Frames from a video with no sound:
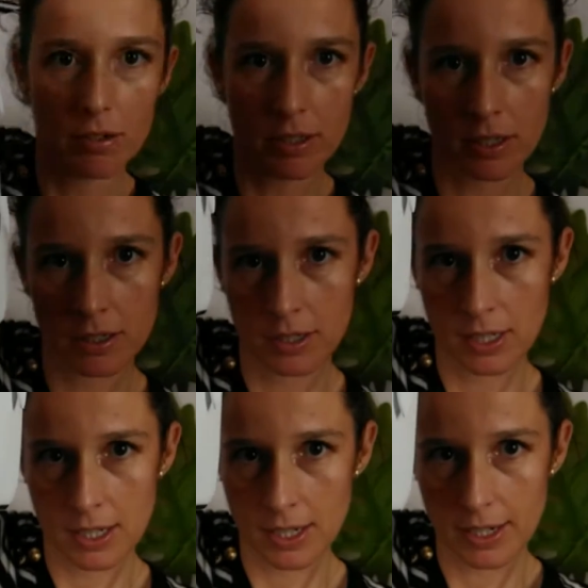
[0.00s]
Look,
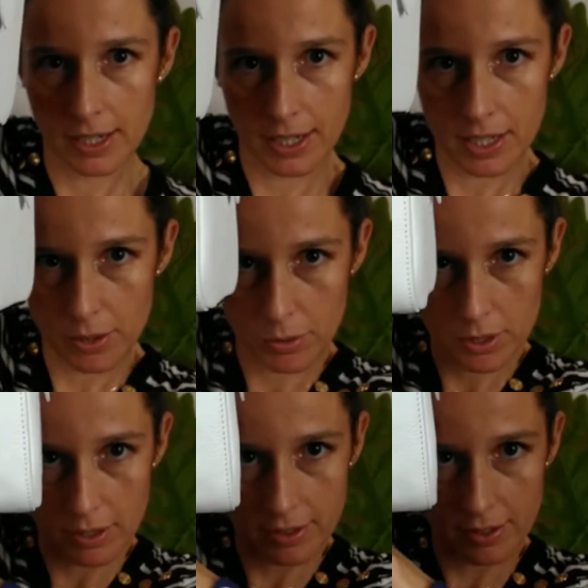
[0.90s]
clearly you
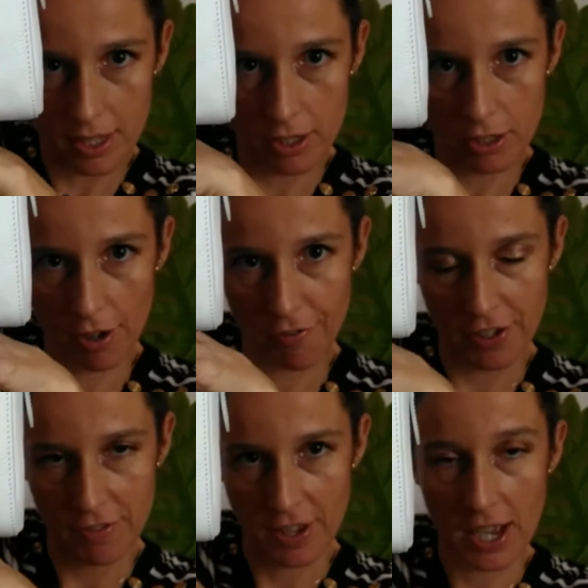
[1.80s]
see
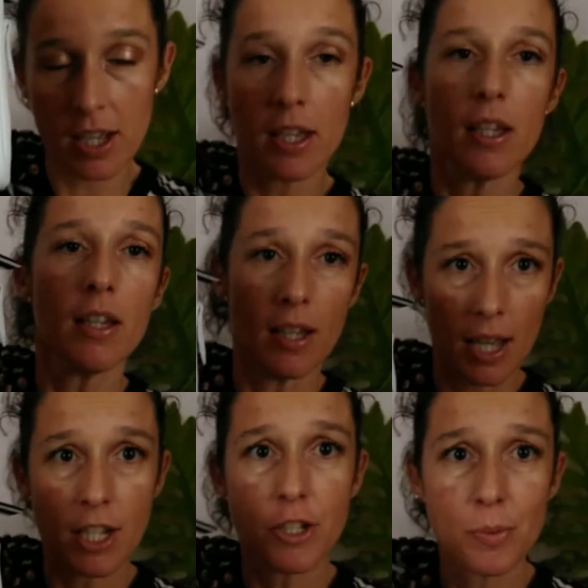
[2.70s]
nothing there,
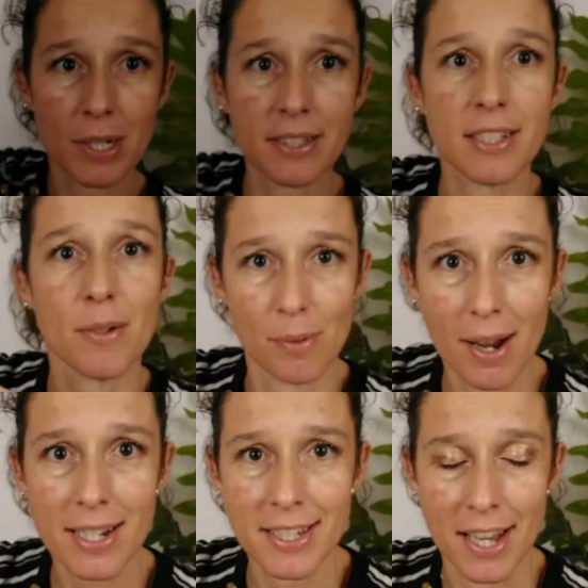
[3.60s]
and you will see
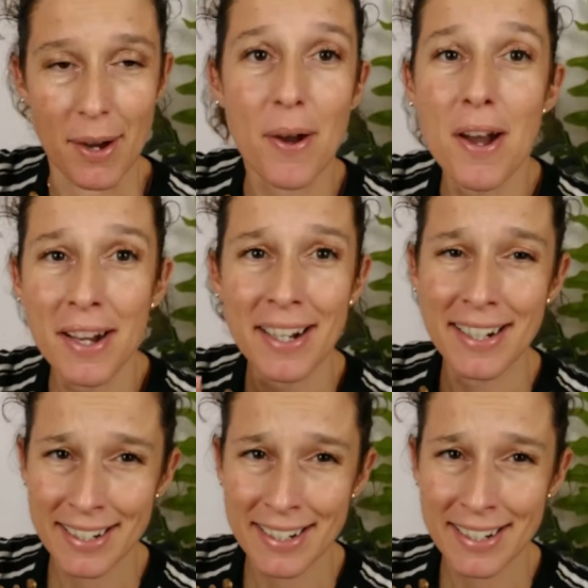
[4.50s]
right now